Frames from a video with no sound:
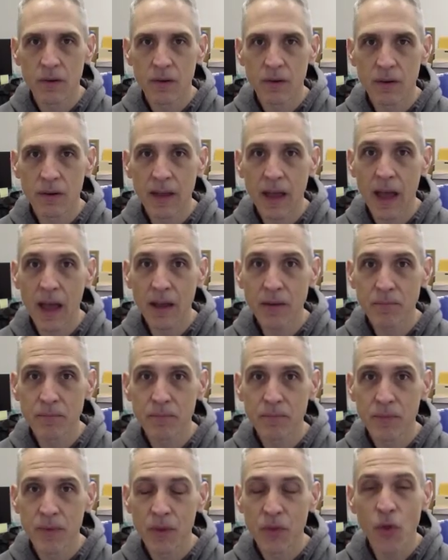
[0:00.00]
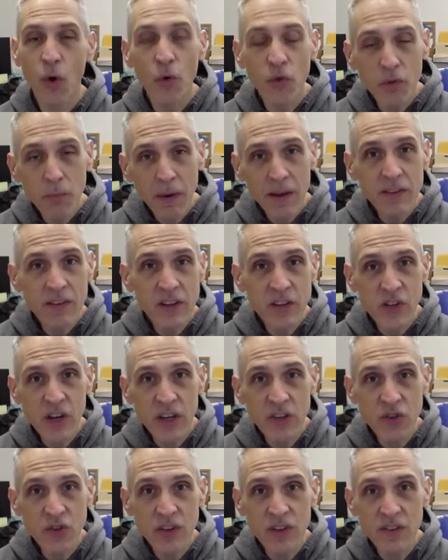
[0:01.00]
Okay, those are my
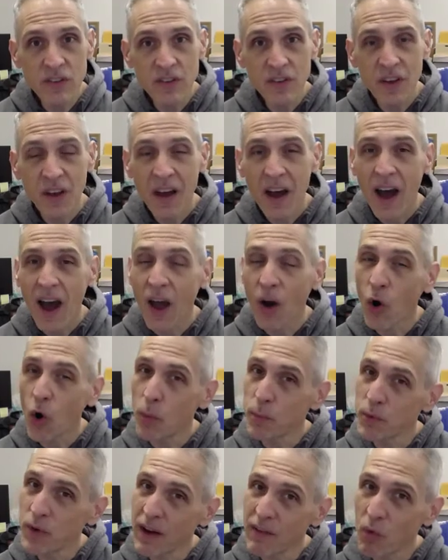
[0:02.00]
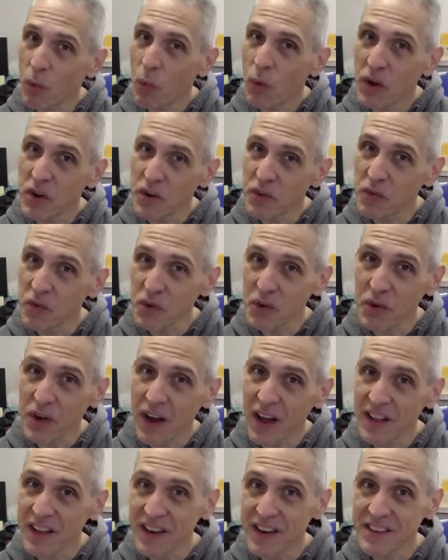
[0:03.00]
suggestions. I hope you have a wonderful
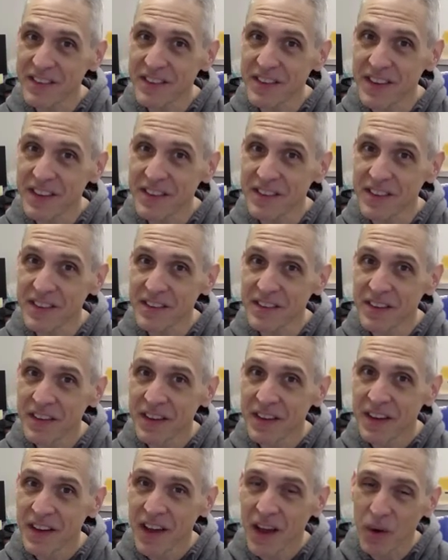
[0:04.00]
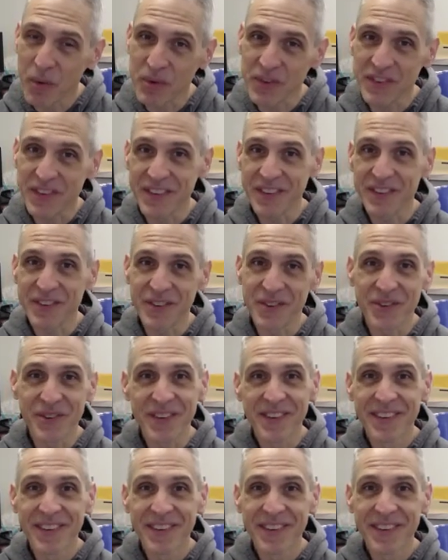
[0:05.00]
holiday season, and we'll see you soon.